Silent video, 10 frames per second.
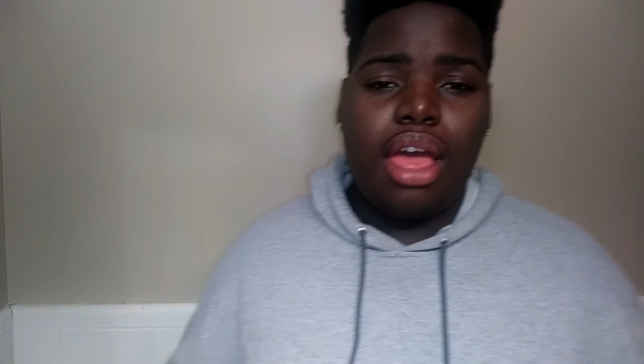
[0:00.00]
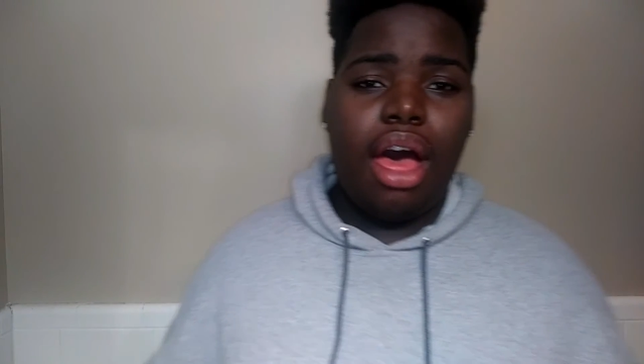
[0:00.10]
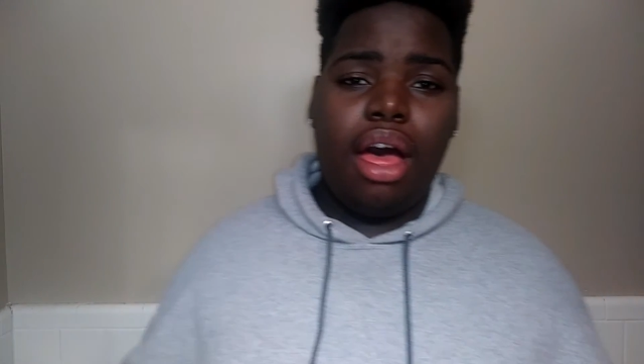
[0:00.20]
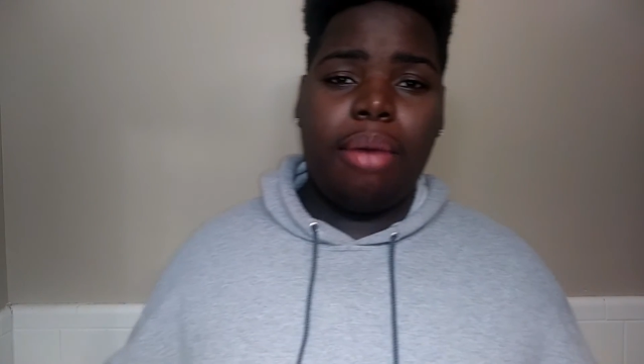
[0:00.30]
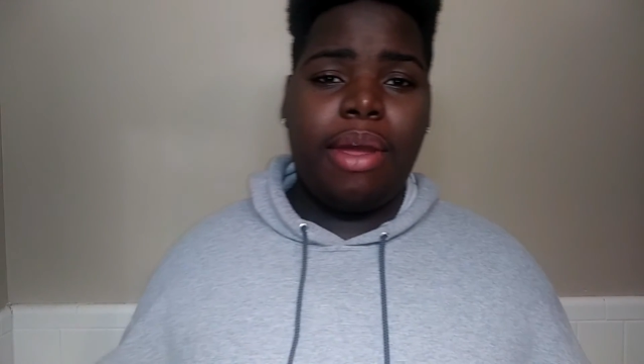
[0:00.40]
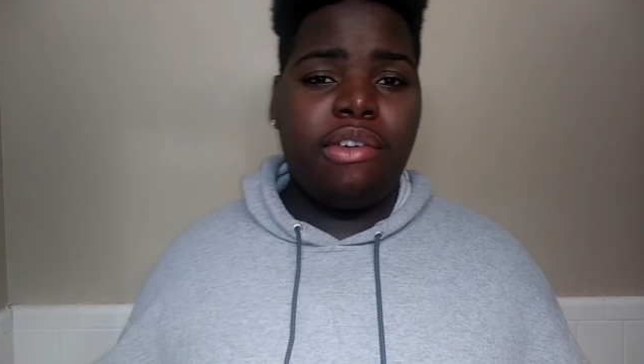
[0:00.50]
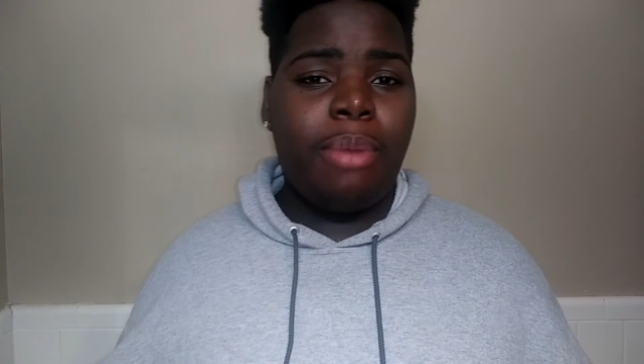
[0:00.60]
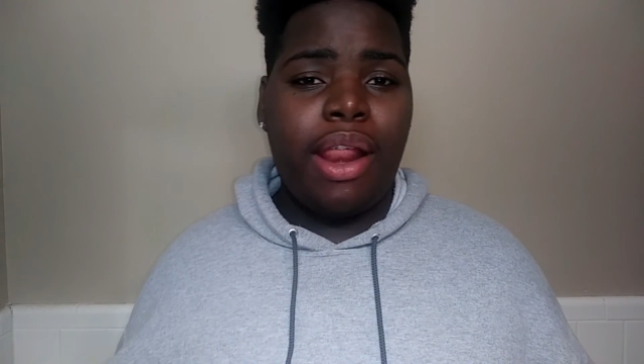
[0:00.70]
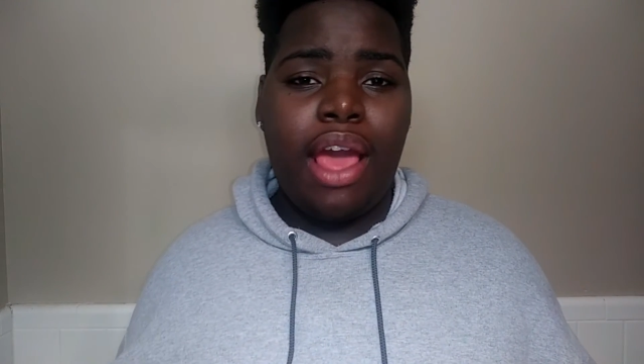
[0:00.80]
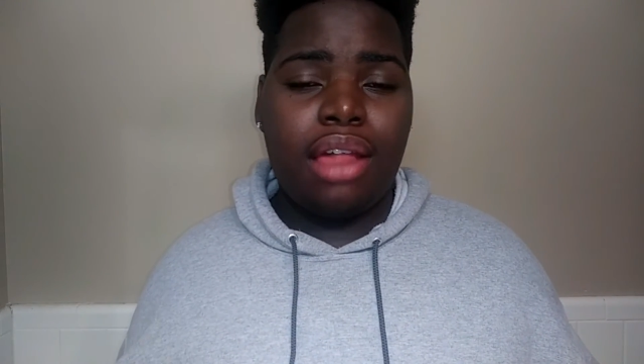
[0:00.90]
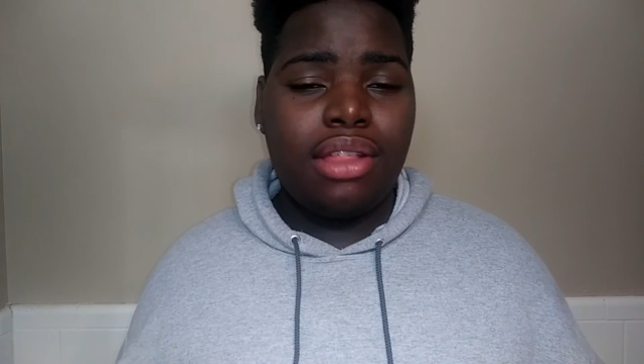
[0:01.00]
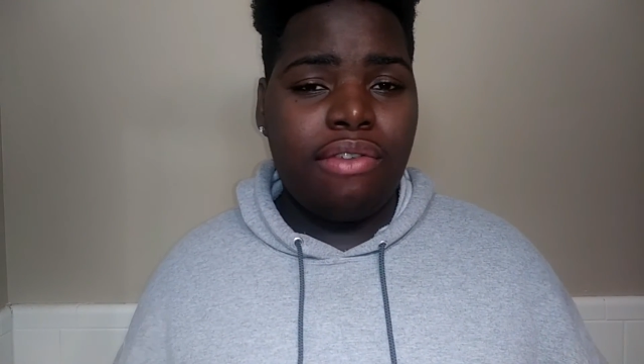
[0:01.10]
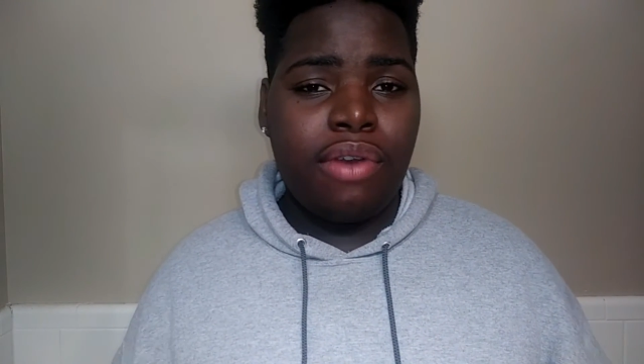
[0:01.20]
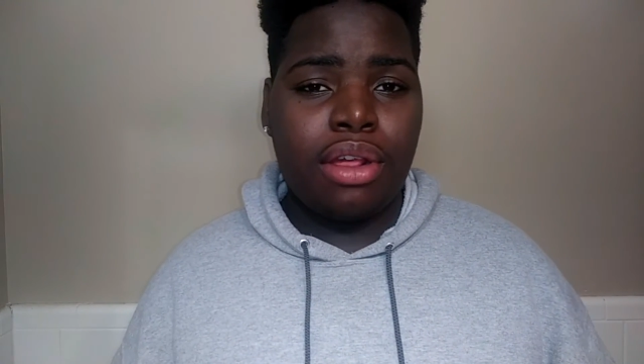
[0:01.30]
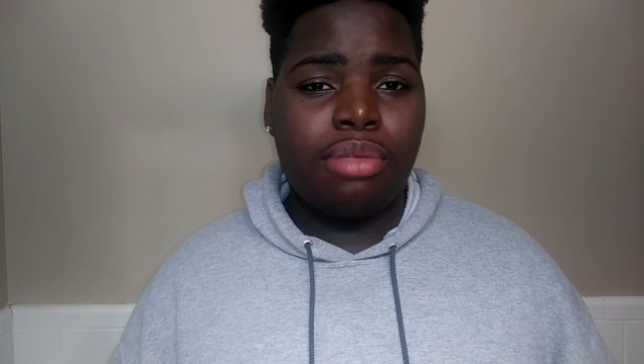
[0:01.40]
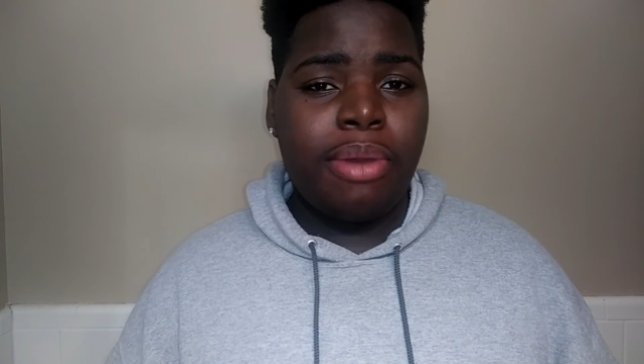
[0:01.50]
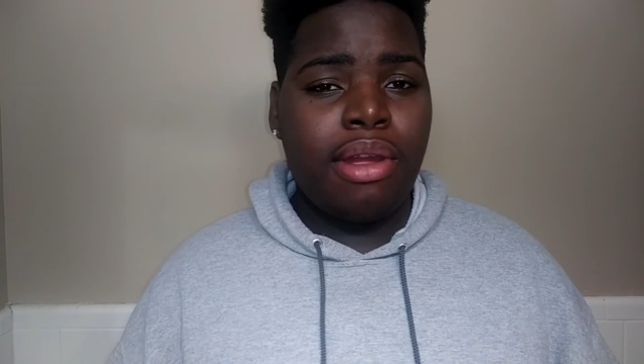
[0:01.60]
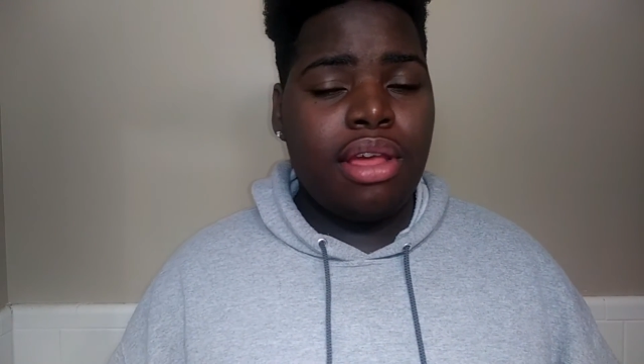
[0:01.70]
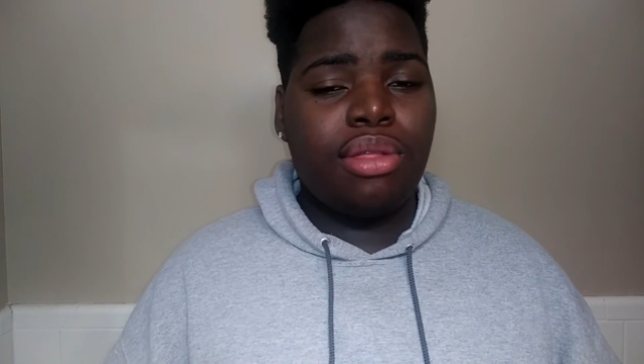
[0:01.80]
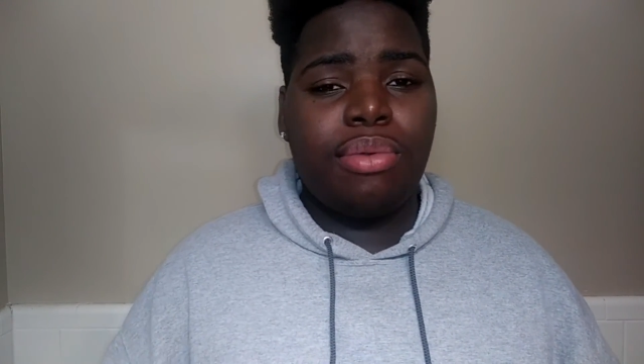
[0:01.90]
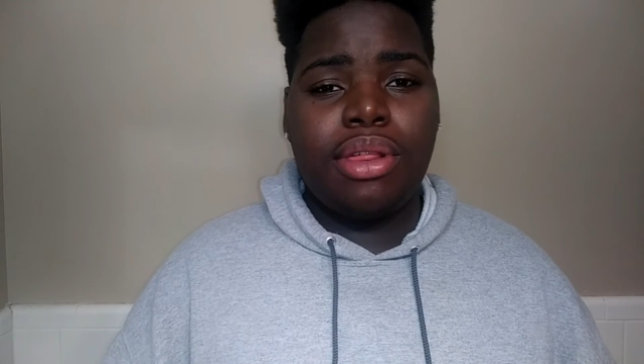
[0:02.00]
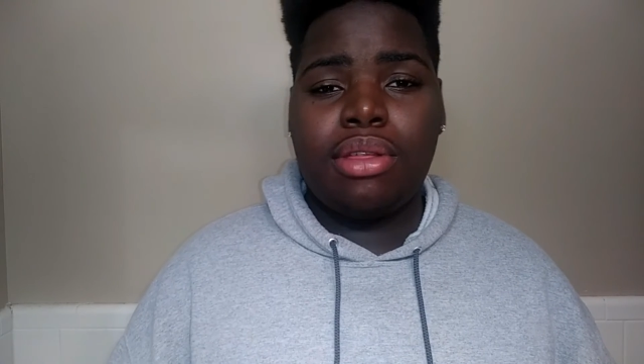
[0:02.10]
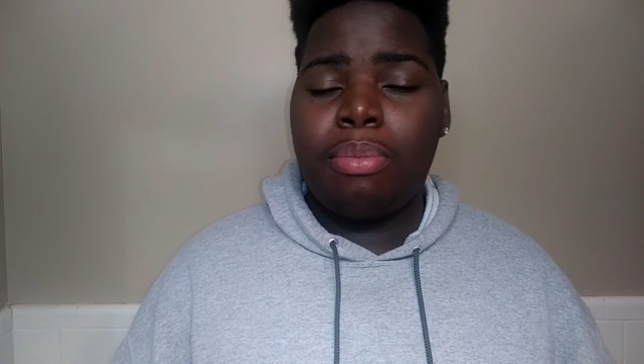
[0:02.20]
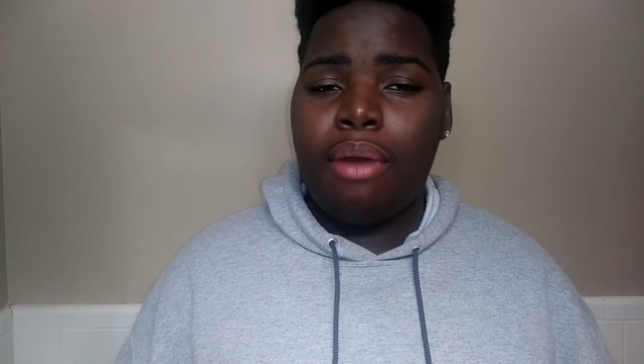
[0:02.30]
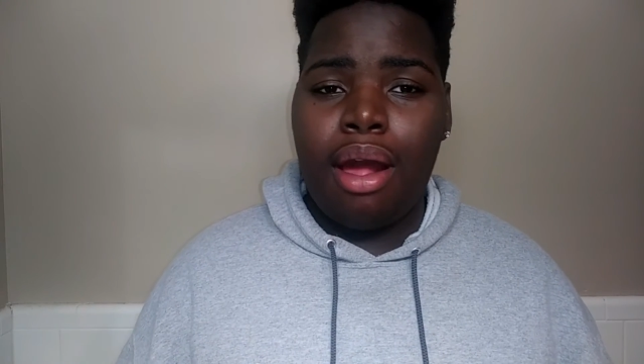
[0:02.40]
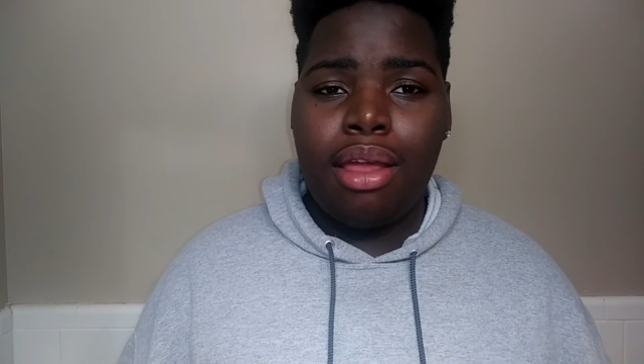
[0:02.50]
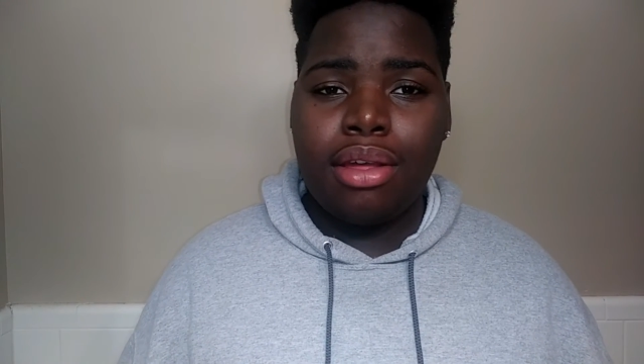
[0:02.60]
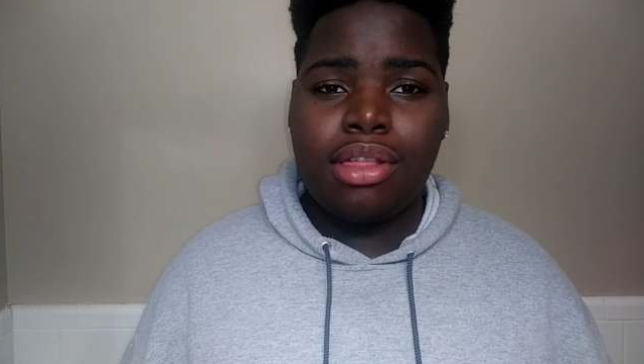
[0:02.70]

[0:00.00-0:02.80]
Everybody has different experience with the products.